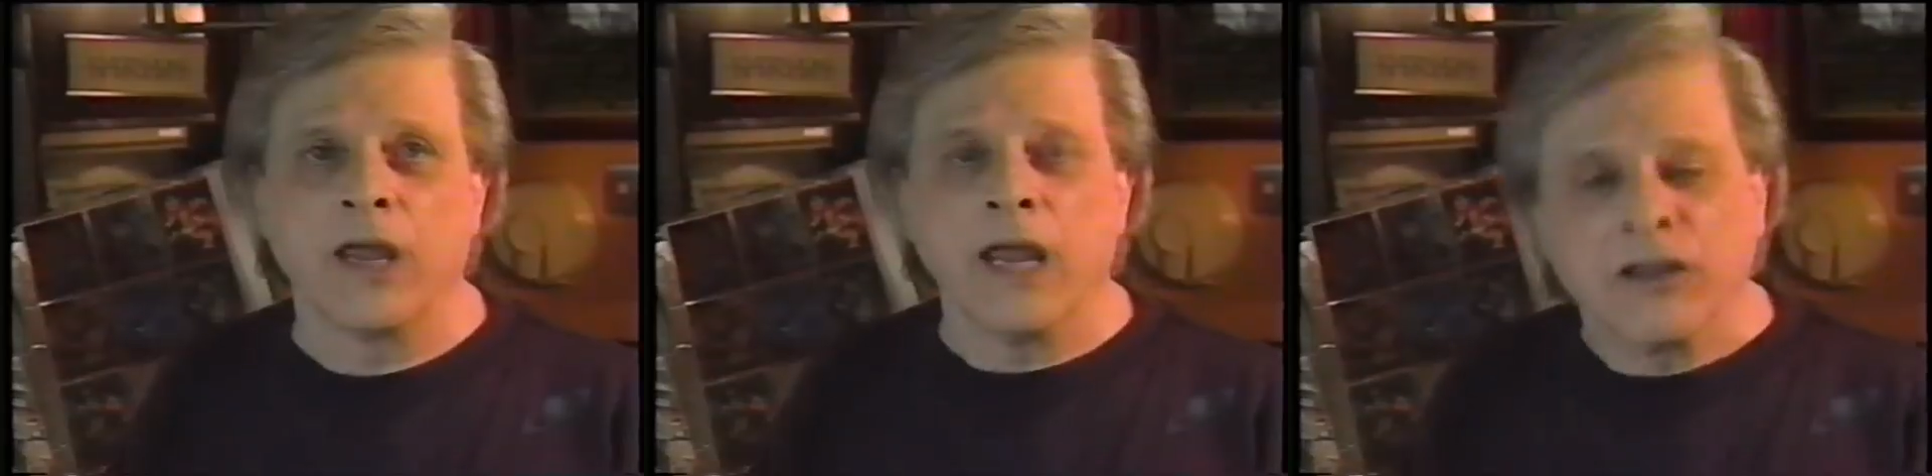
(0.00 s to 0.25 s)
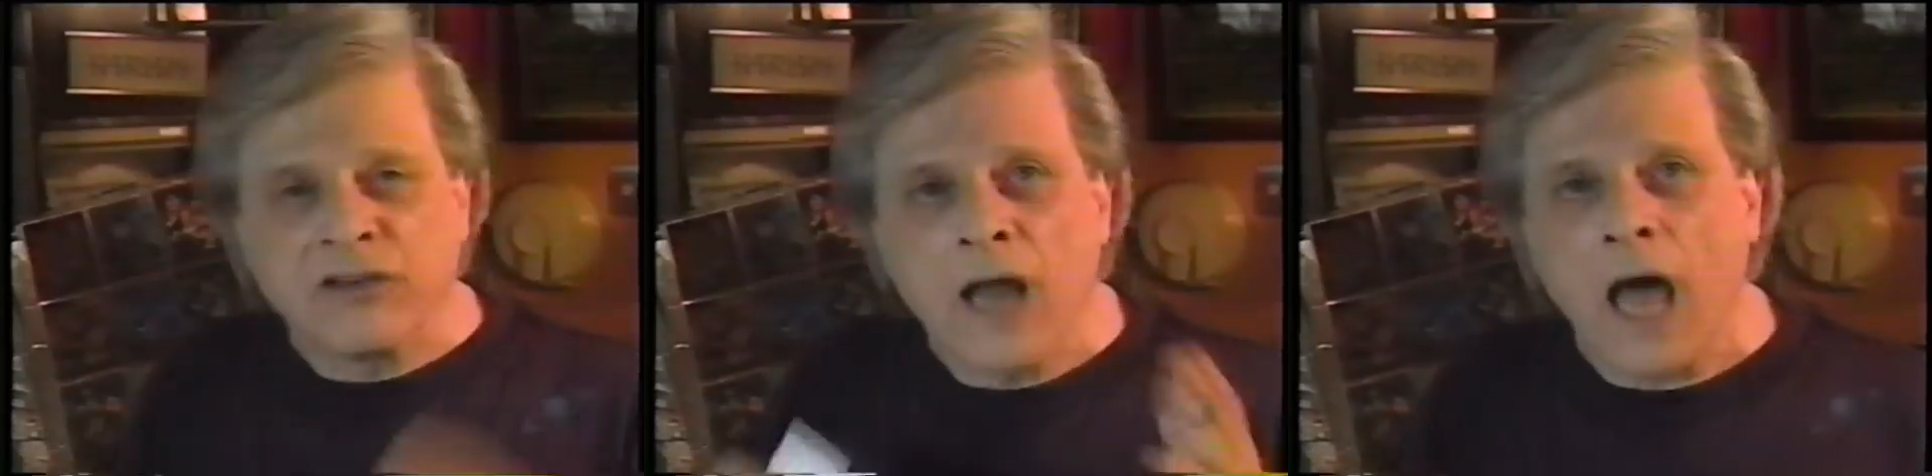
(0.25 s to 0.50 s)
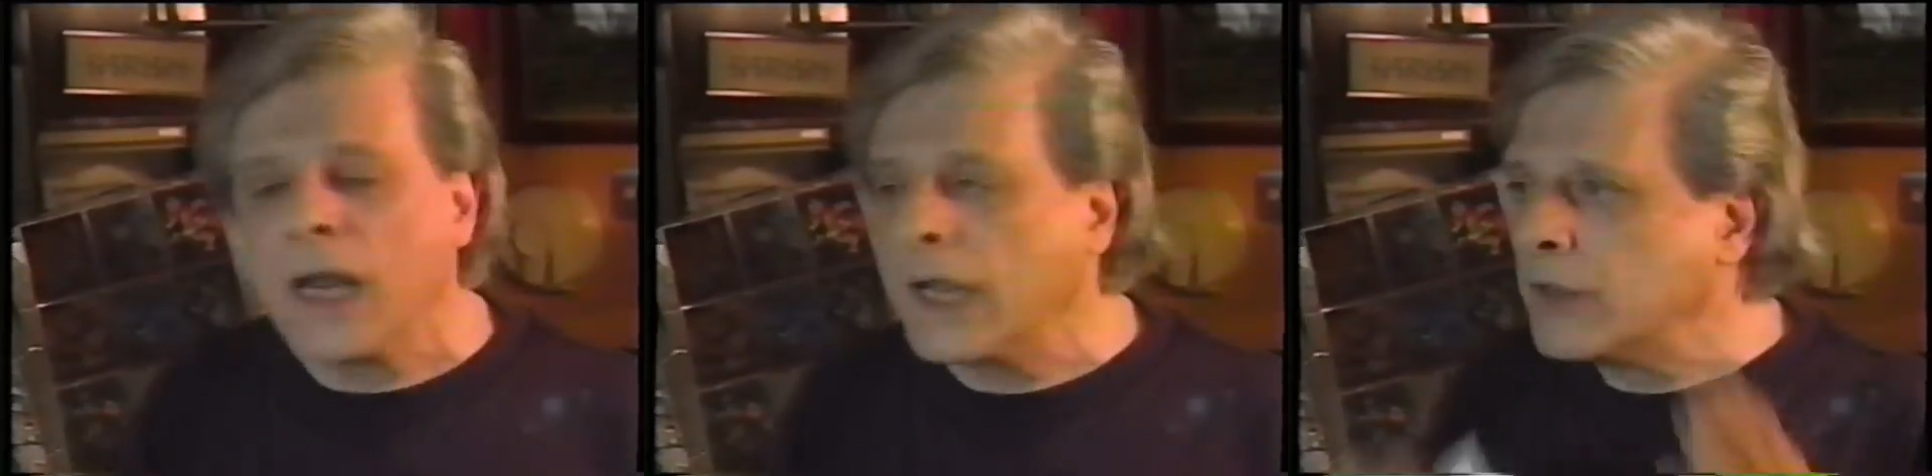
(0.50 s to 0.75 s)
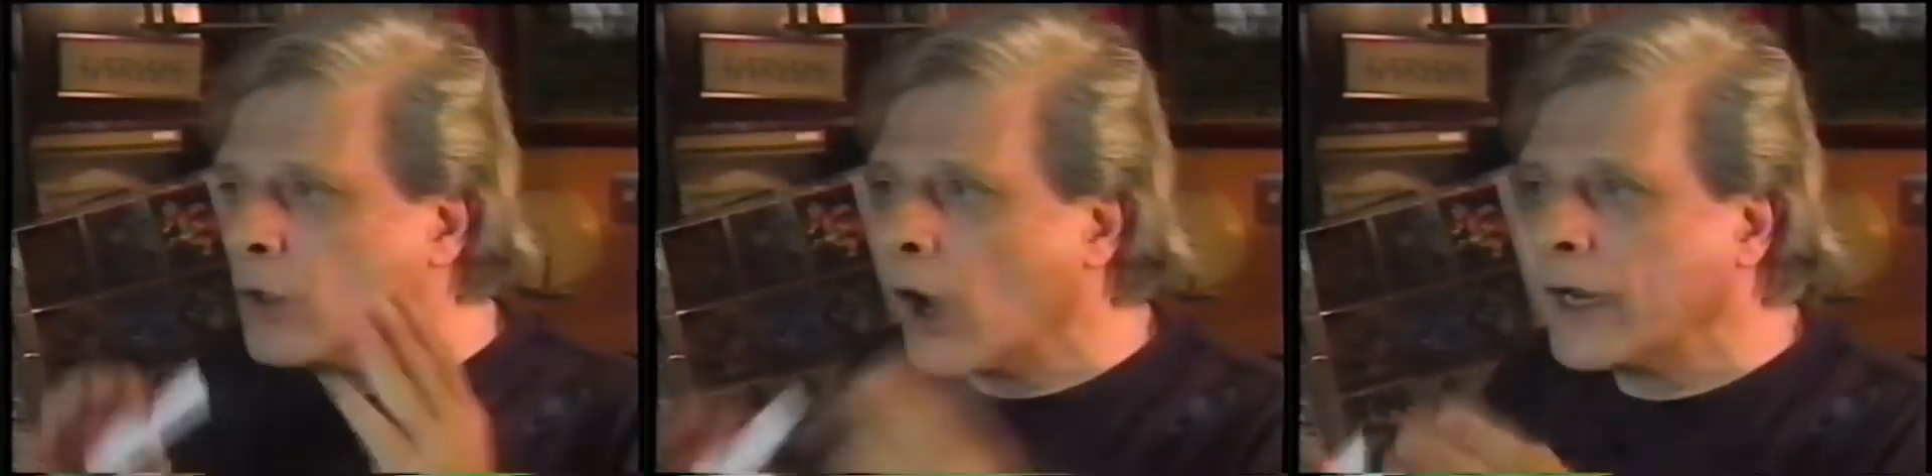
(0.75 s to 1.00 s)
is not like
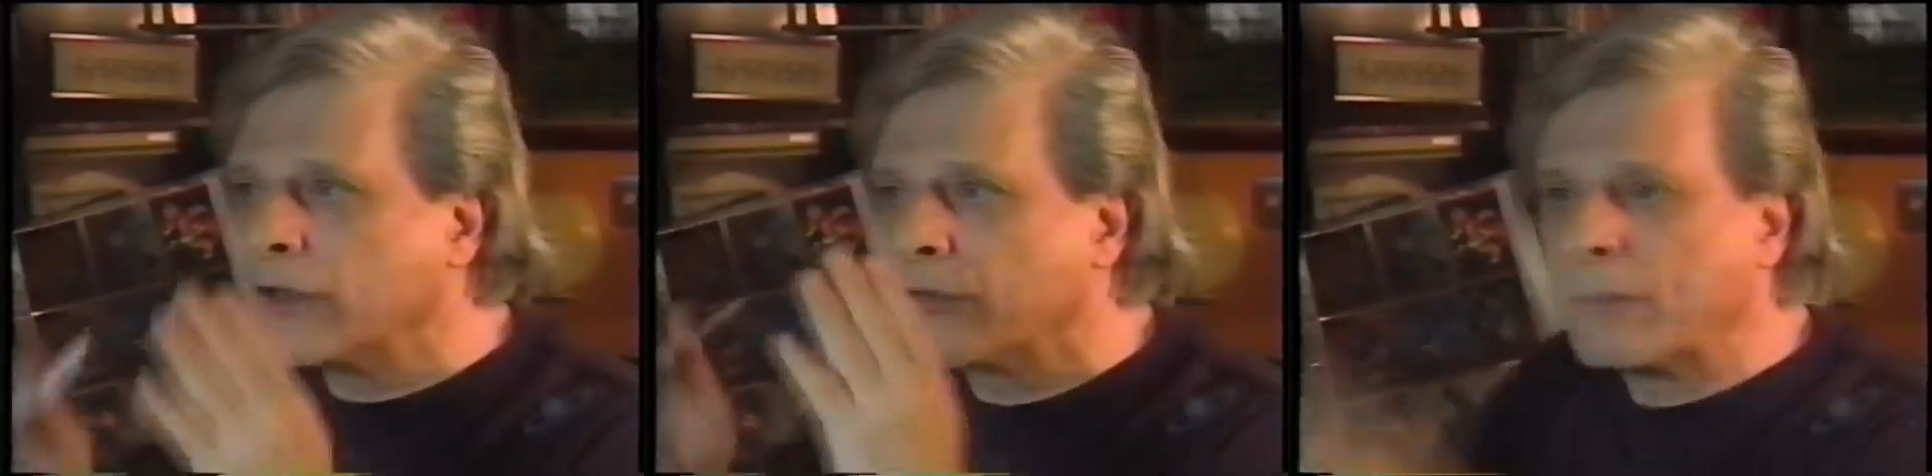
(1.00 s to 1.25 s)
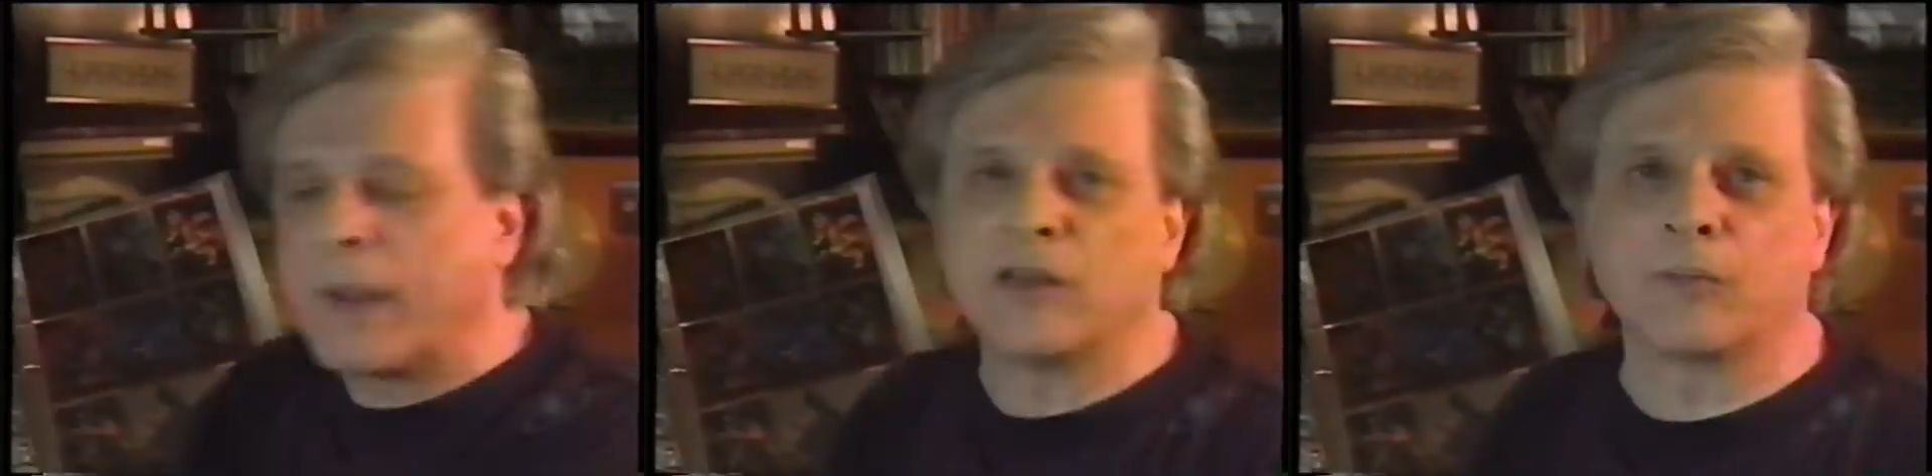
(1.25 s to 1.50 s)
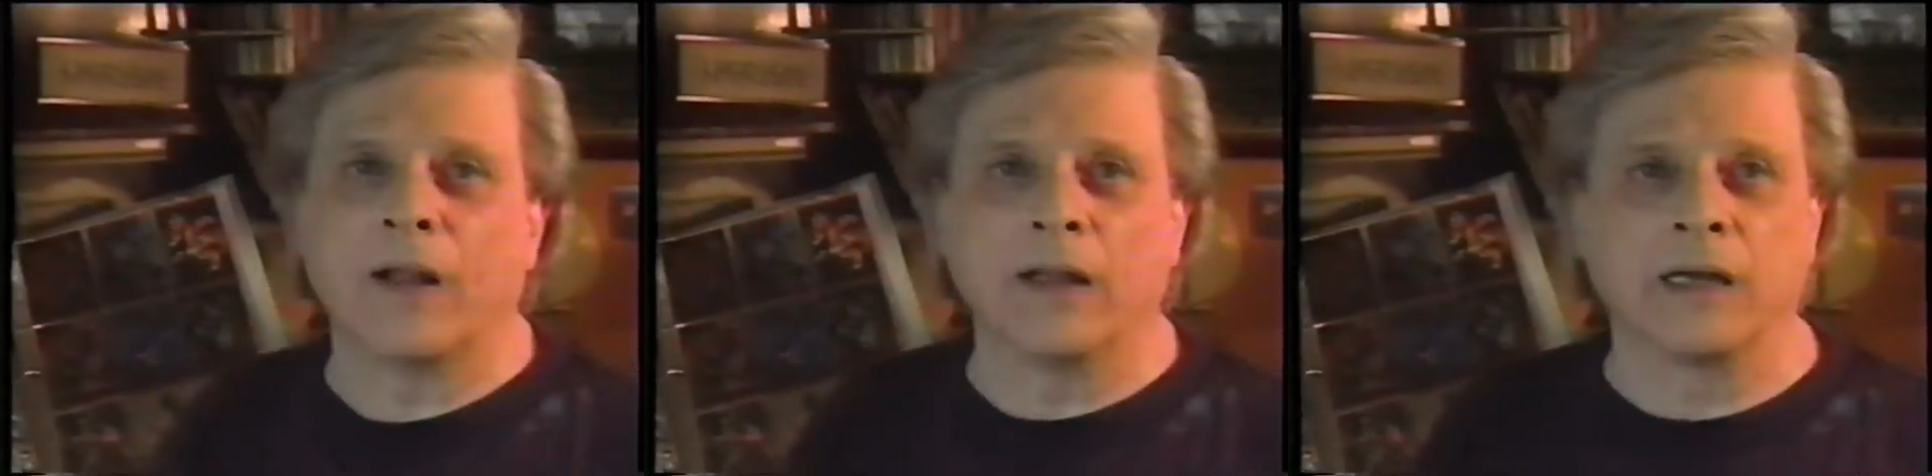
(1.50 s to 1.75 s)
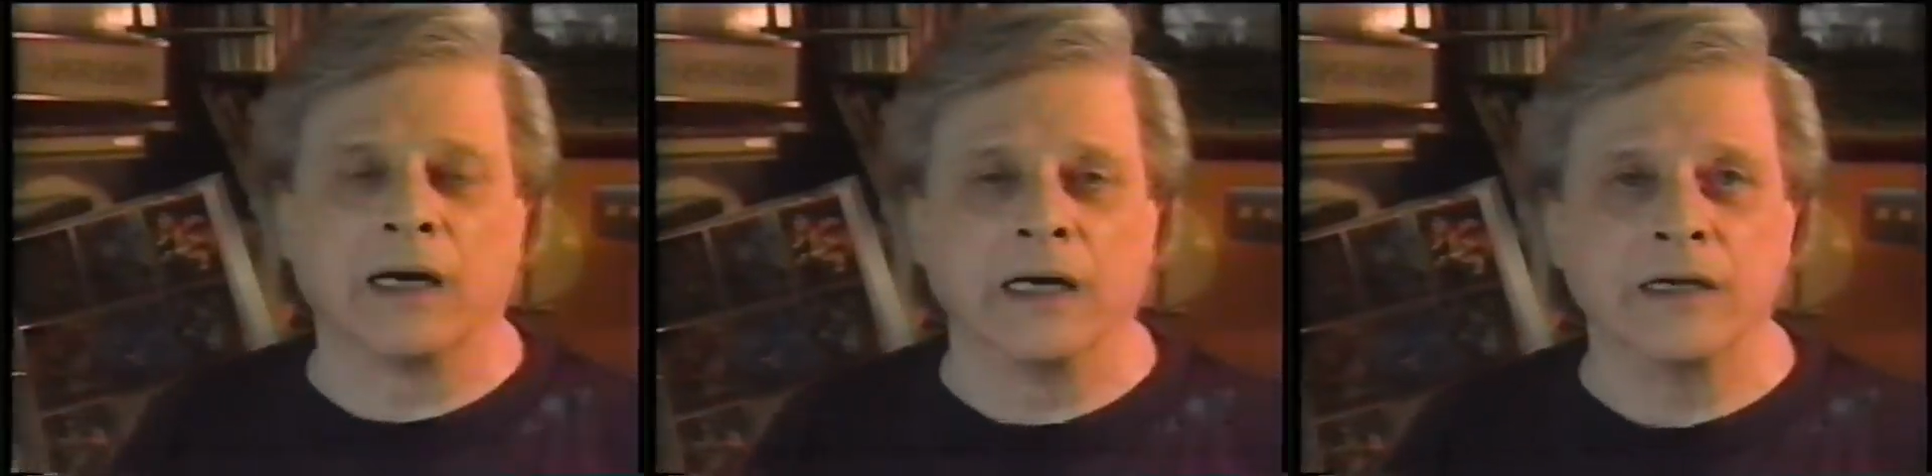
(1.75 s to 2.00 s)
the audience for baseball
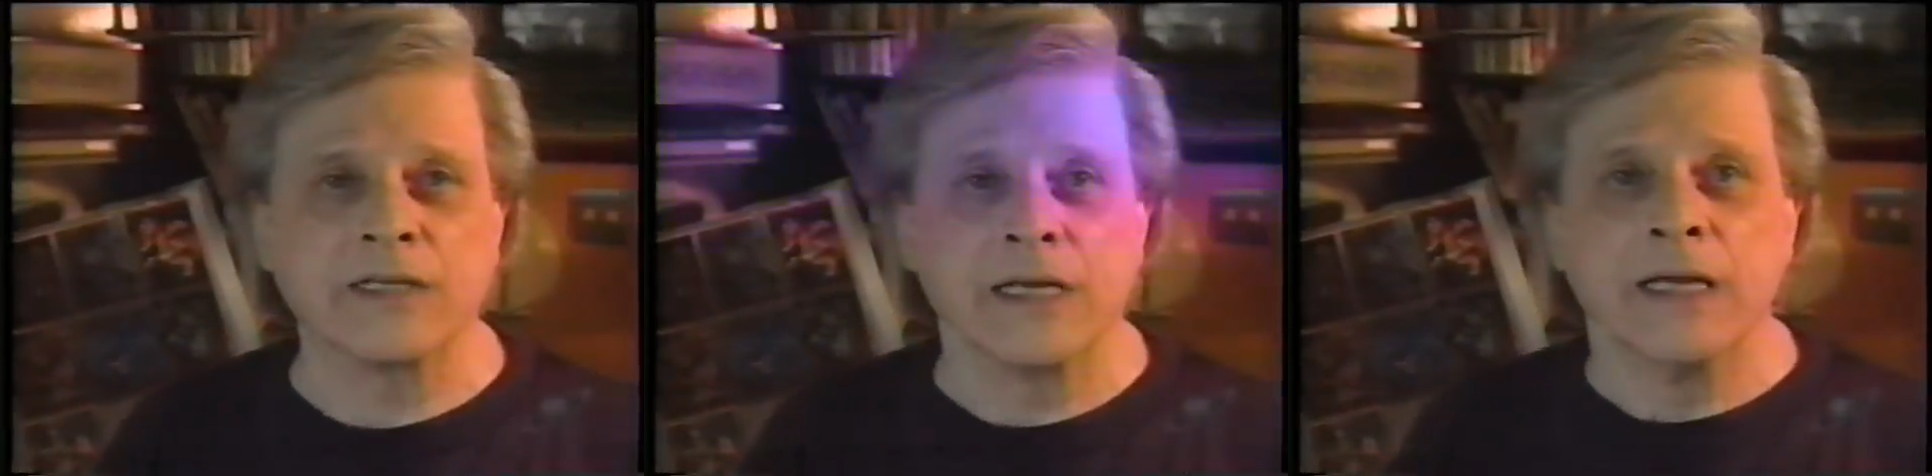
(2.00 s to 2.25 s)
cards.